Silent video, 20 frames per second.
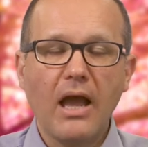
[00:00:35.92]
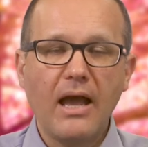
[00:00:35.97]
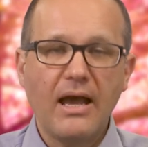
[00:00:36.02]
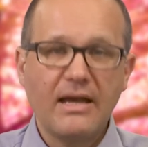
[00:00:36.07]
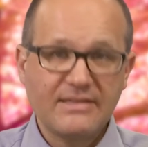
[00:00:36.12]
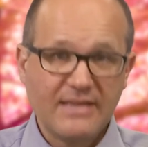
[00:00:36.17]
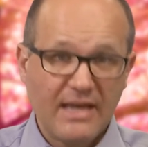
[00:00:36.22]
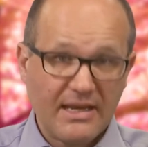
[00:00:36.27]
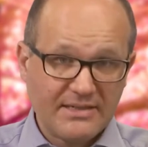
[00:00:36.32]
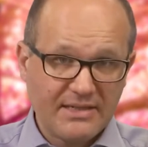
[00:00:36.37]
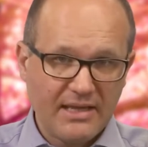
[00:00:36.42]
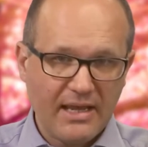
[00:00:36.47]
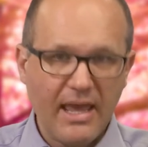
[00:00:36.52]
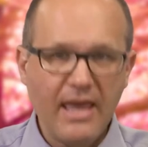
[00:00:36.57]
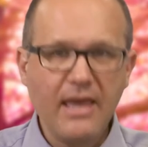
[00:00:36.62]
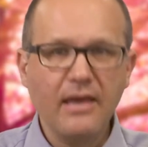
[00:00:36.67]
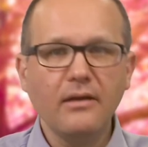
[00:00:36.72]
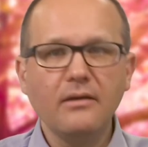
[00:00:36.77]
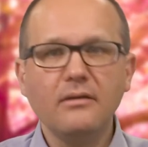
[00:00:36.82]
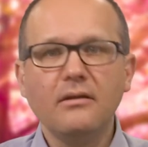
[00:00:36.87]
As I sit
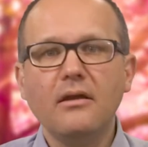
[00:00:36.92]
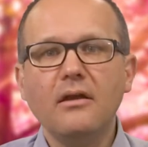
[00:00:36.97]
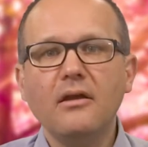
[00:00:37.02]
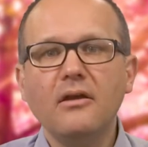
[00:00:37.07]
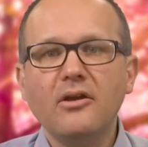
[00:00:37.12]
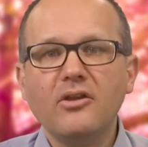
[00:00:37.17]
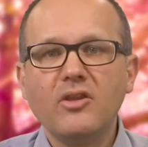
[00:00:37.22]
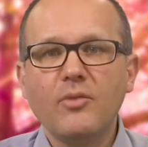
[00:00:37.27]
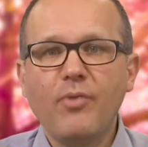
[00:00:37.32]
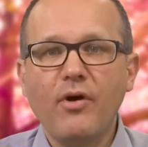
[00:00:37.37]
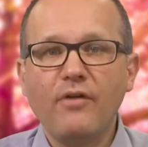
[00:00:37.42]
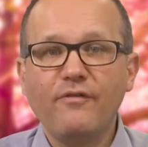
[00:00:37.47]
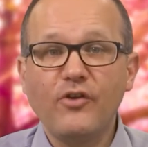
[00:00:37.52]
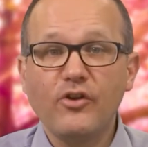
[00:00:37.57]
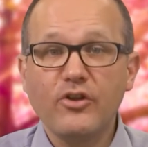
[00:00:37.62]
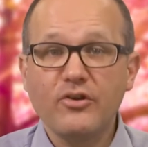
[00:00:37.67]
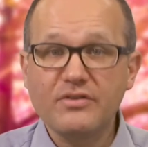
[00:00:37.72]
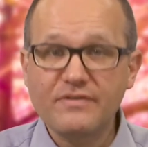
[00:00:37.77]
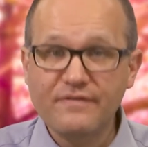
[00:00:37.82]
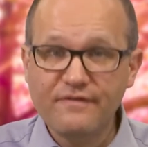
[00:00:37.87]
here, the
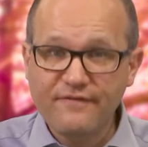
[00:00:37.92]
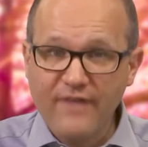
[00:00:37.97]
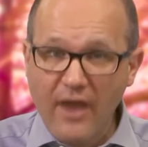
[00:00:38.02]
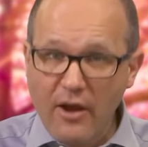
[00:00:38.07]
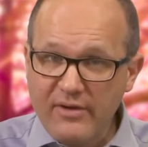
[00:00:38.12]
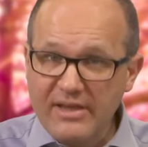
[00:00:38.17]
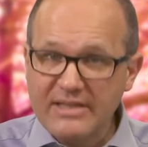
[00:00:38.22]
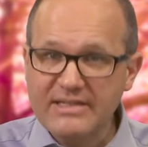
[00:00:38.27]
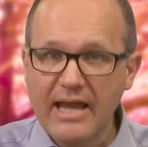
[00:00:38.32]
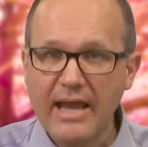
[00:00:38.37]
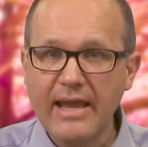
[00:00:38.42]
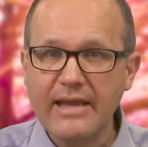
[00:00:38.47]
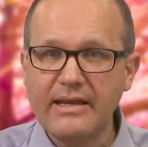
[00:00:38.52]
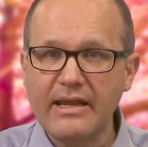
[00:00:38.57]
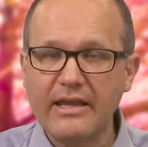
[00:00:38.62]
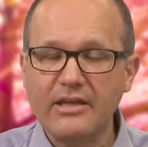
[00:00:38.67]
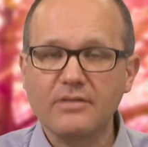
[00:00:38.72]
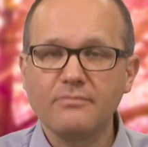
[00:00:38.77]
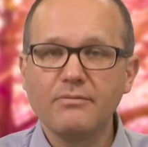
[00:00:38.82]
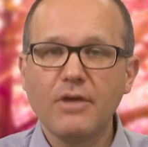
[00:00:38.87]
portfolio is very
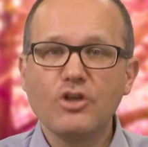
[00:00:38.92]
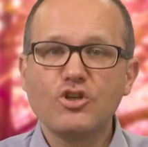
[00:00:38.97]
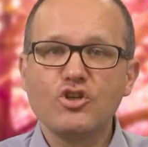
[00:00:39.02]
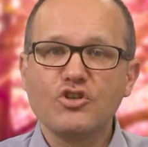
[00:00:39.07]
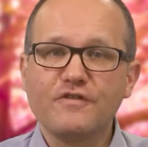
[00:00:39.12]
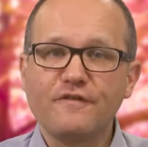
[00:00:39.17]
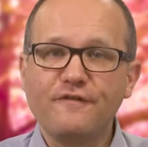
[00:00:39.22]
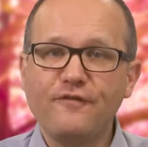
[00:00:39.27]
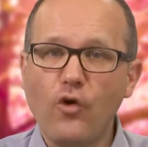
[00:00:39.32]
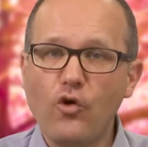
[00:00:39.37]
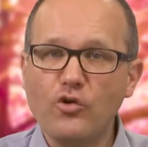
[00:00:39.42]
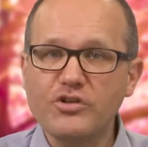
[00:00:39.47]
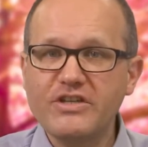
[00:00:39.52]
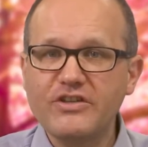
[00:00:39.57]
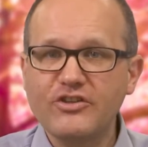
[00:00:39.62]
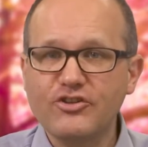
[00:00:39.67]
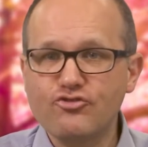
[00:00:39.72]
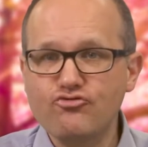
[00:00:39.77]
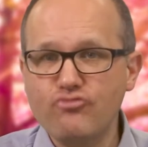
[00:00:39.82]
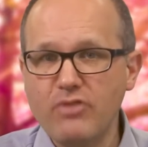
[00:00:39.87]
tight-knit, just
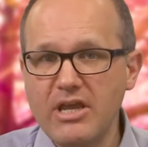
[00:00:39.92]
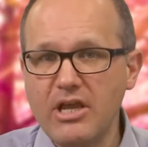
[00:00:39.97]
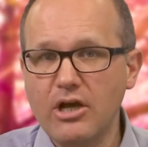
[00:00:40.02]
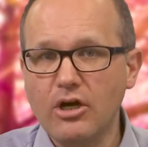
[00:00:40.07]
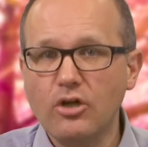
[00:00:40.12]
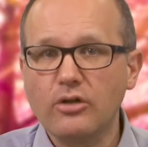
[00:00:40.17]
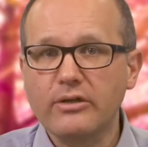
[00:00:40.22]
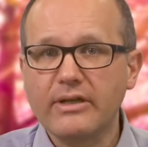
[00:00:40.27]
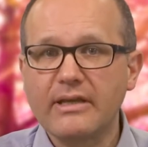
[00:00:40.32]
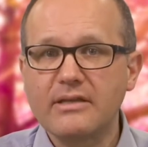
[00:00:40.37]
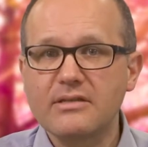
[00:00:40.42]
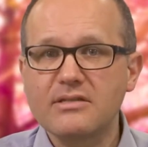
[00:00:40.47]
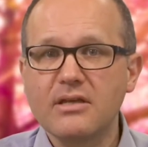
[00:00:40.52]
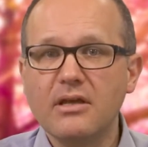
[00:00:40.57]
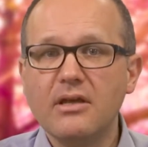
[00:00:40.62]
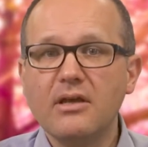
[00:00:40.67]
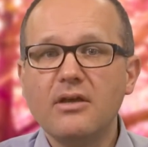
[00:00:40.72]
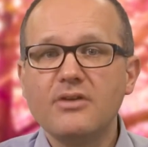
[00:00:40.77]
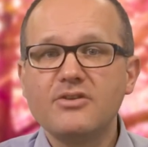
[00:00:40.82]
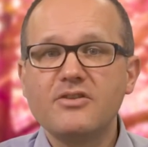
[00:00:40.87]
43 holdings,
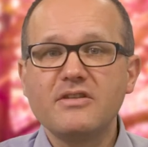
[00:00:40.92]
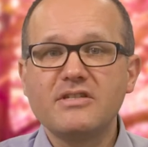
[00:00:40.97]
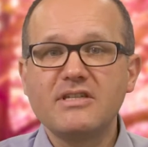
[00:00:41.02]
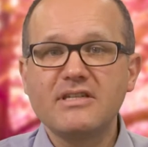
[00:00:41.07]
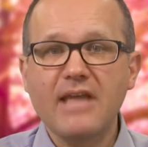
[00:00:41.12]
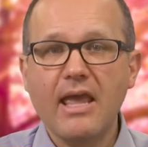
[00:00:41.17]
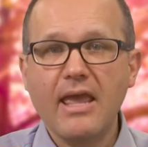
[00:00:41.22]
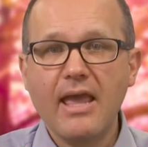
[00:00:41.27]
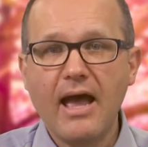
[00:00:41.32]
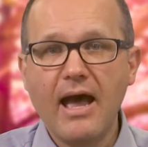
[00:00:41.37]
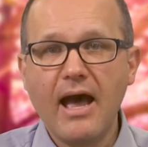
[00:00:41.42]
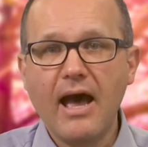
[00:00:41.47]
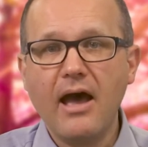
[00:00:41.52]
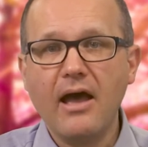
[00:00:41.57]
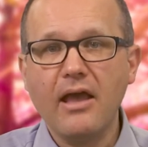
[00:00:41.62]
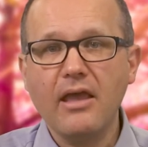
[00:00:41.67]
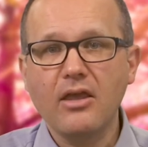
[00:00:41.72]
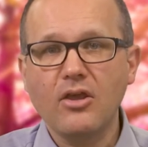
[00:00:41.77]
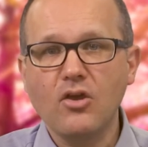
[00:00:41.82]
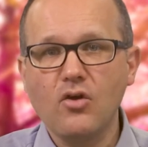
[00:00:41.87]
so this is a
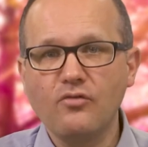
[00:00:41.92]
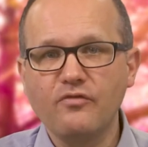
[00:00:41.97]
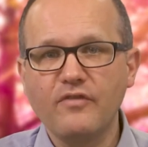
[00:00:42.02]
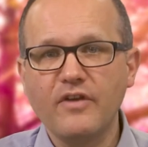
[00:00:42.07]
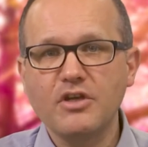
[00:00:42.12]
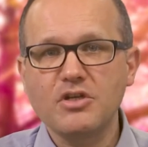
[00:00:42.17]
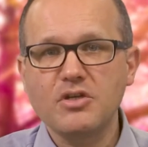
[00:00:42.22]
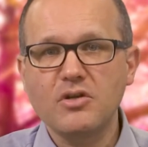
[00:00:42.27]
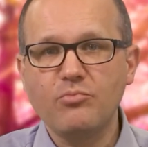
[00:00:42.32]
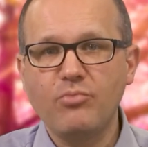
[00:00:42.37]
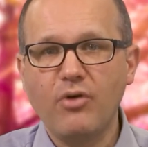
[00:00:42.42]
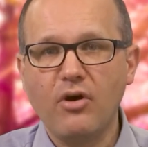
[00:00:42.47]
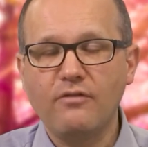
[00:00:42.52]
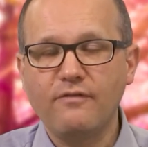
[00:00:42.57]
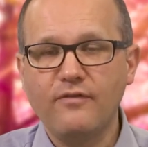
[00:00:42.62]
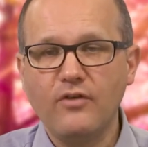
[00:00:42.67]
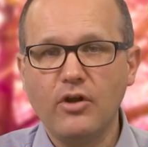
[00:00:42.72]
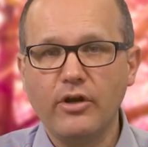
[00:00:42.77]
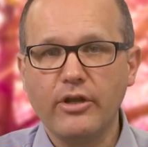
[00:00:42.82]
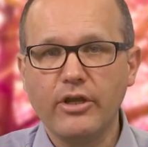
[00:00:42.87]
high conviction
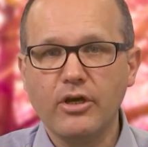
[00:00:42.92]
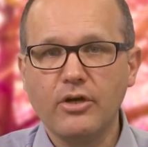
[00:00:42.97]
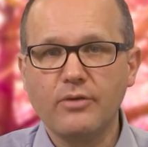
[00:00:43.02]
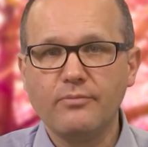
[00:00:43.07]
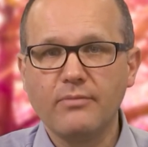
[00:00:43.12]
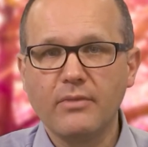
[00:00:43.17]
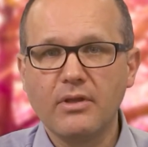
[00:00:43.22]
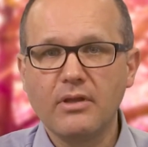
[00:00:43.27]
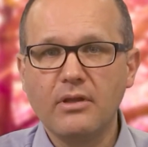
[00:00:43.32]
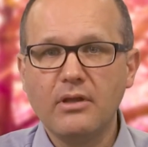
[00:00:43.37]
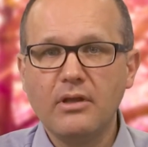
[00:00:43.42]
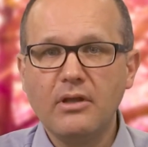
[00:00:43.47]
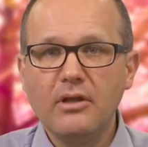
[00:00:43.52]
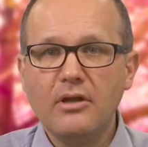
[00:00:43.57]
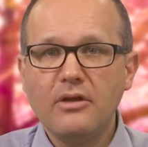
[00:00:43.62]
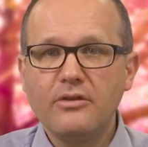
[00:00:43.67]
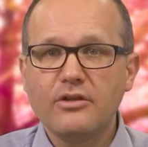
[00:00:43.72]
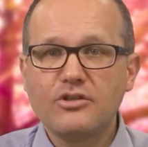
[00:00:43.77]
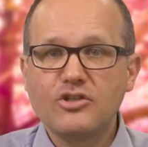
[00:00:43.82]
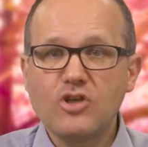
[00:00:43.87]
portfolio.
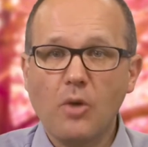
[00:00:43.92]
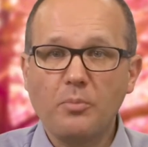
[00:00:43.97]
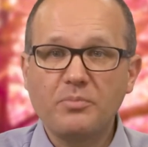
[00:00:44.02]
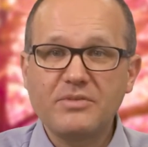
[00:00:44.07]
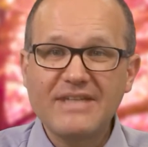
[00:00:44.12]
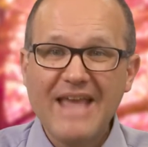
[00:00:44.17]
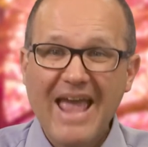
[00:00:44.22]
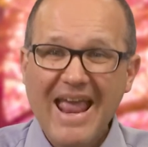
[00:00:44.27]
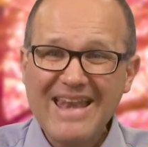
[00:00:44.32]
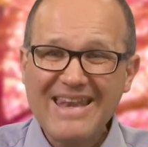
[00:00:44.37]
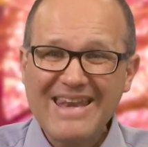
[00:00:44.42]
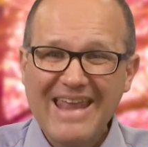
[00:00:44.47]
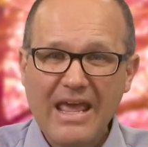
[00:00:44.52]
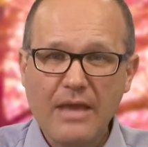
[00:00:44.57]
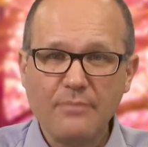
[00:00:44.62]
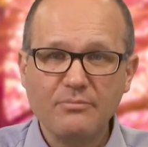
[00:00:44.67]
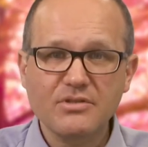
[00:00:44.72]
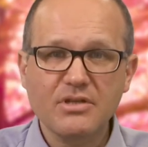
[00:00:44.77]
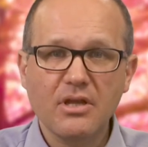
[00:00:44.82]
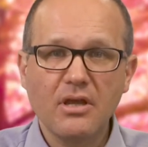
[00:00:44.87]
The top 10
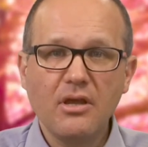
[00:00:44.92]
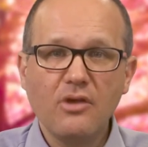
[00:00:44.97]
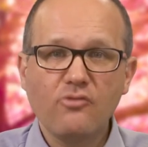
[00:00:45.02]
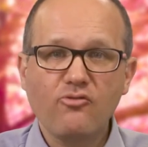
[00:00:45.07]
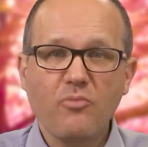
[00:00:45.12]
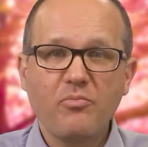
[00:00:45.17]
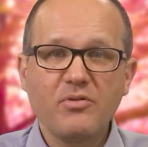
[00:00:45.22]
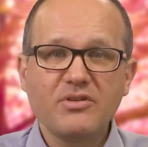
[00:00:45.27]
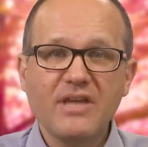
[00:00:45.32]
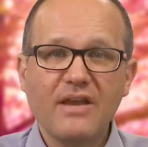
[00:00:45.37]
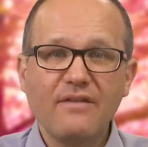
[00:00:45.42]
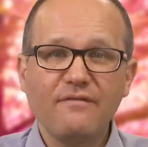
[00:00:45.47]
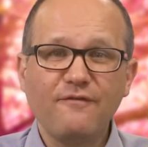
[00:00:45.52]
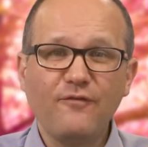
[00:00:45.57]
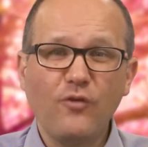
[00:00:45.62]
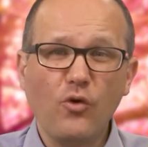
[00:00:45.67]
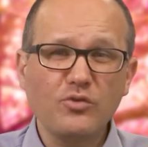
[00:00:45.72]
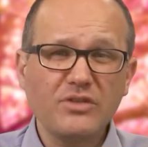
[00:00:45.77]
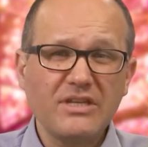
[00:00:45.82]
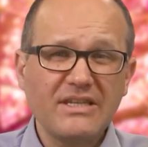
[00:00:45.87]
names represent
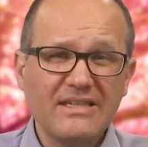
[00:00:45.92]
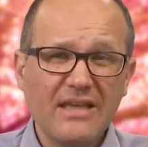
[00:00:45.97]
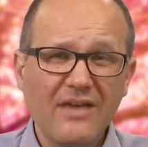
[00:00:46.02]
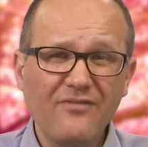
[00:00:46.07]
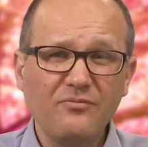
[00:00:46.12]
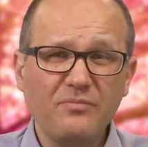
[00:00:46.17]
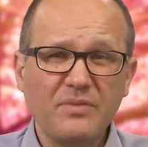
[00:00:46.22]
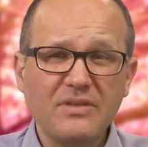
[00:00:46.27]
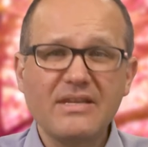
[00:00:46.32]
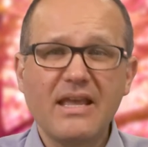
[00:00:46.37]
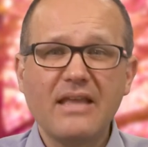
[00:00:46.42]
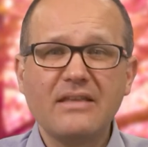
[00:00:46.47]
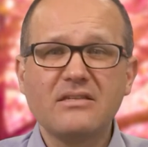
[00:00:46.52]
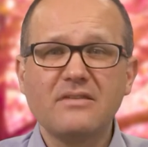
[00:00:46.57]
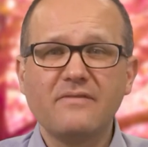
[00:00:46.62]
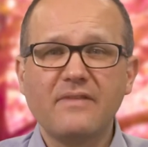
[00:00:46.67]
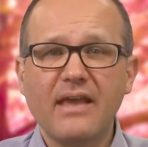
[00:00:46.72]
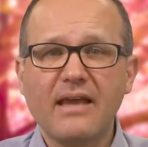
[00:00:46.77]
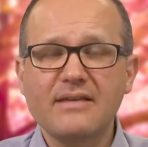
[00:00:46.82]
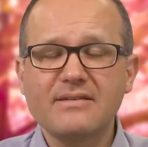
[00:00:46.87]
47%
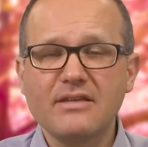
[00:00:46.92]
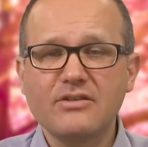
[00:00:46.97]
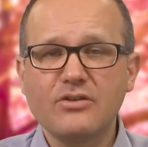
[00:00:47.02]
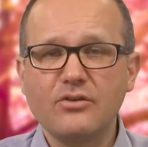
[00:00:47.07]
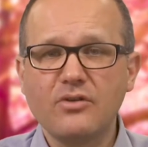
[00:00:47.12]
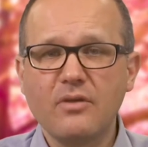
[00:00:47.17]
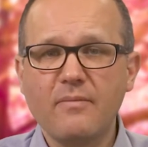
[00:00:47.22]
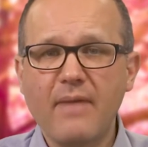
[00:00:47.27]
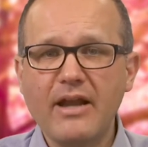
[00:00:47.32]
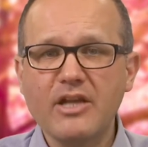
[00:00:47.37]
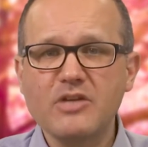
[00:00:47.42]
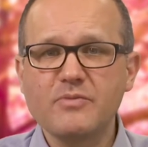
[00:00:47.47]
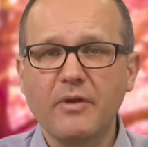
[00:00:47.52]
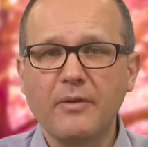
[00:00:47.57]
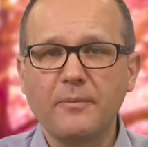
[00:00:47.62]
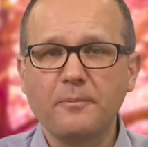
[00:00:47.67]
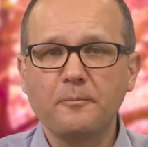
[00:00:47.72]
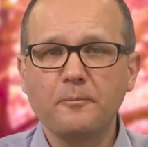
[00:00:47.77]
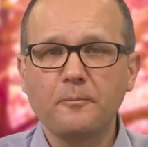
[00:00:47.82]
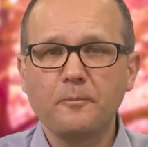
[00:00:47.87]
of the assets under
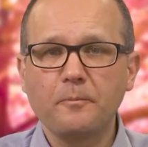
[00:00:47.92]
management.